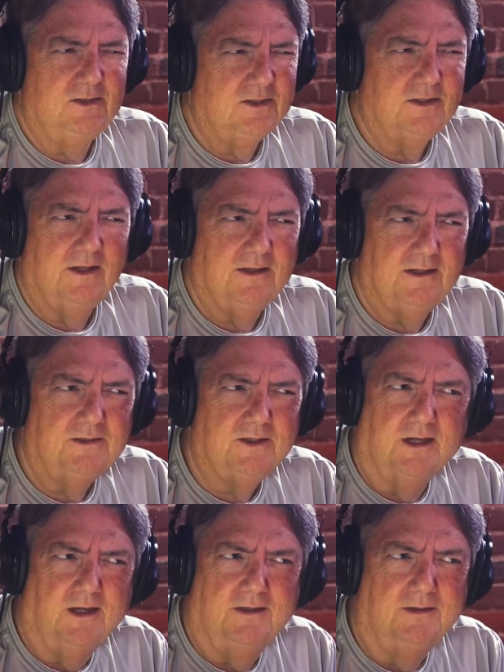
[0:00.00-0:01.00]
just not
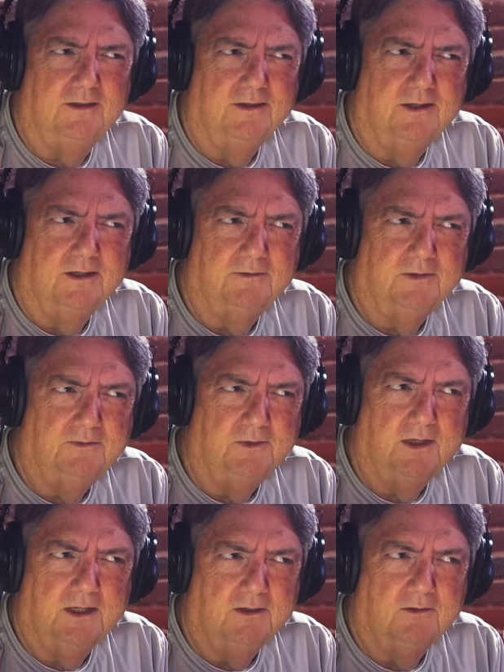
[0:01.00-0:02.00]
educated enough if you
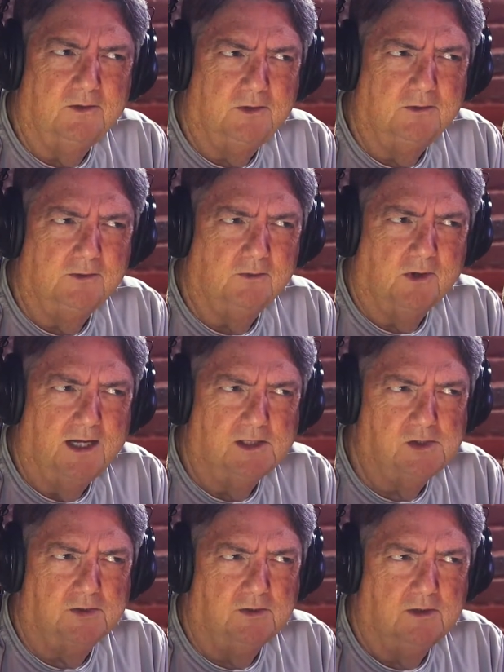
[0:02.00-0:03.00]
can't use
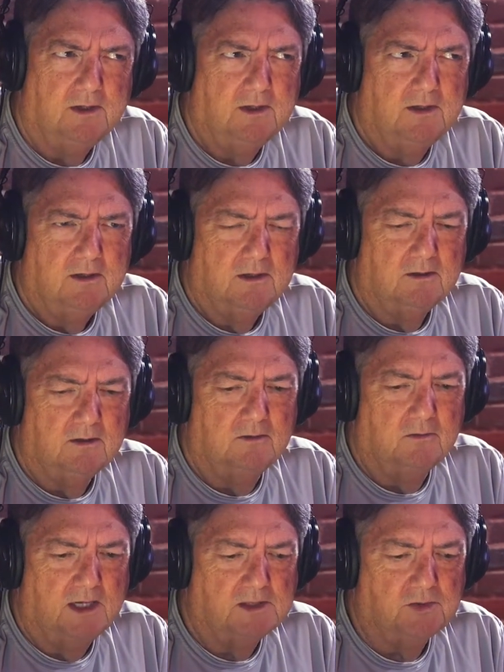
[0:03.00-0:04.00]
ration, uh,
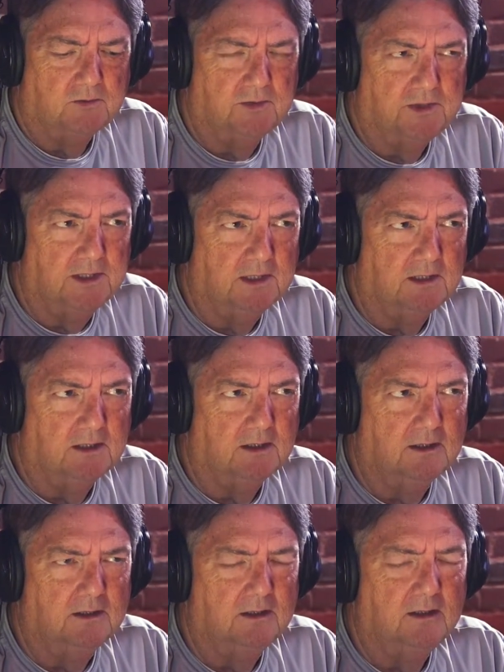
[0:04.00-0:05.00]
rational thinking
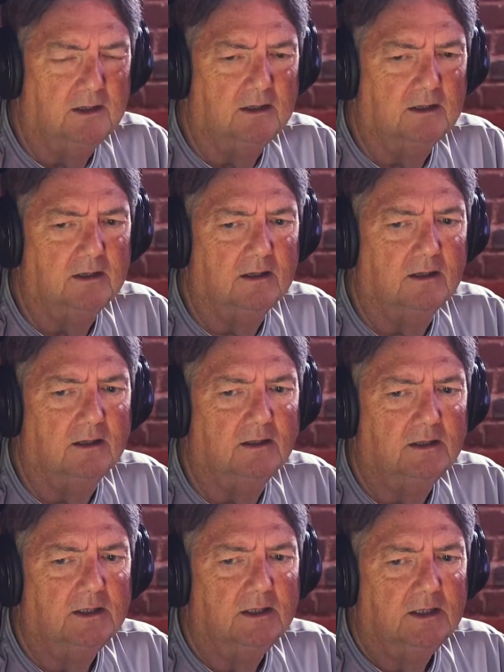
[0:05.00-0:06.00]
and and uh,
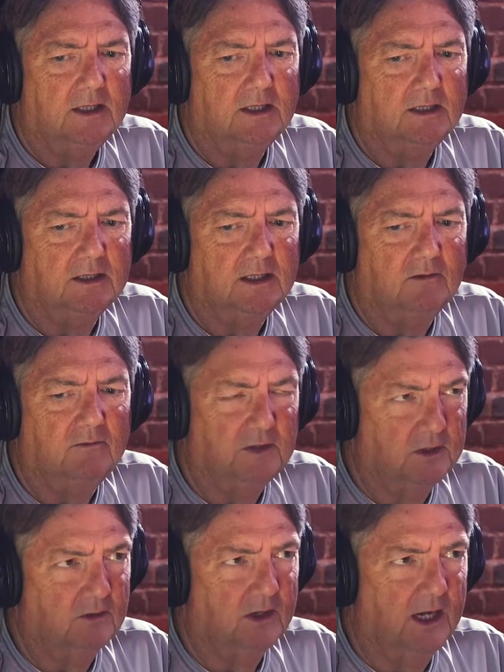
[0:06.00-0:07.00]
uh, and
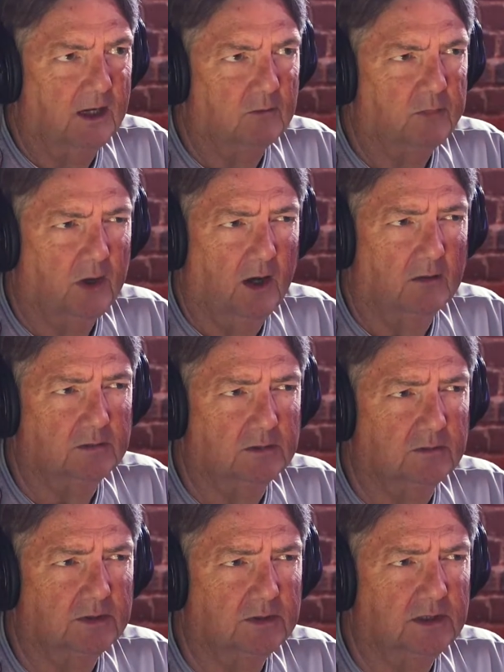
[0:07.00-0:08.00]
figuring out problems.